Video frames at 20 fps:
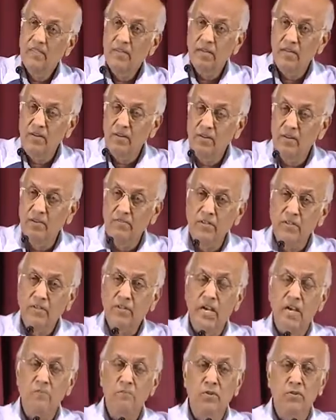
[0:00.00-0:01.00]
And you live the
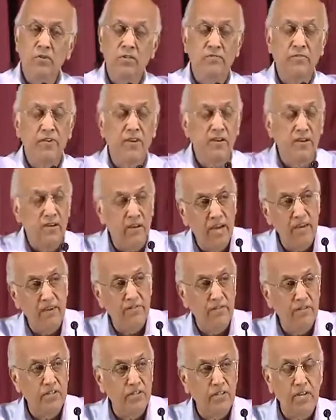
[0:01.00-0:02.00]
same old defeated
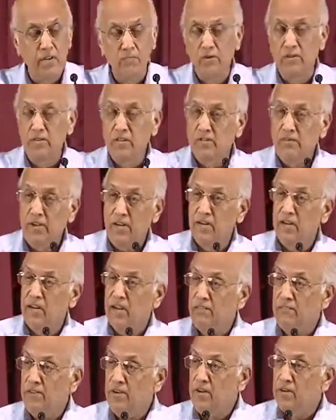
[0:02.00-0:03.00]
life and the same old defeated
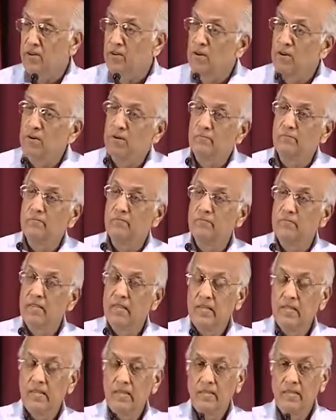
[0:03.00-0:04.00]
life in your home.
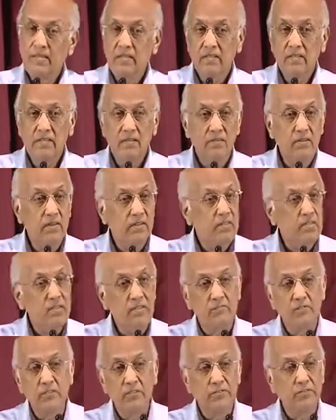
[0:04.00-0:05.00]
Don't let the
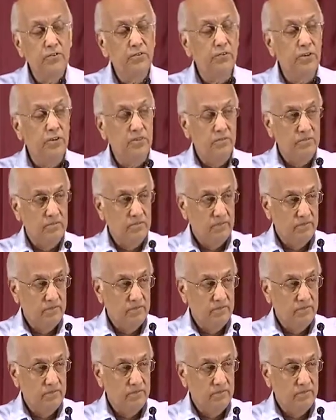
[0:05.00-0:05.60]
devil fool you.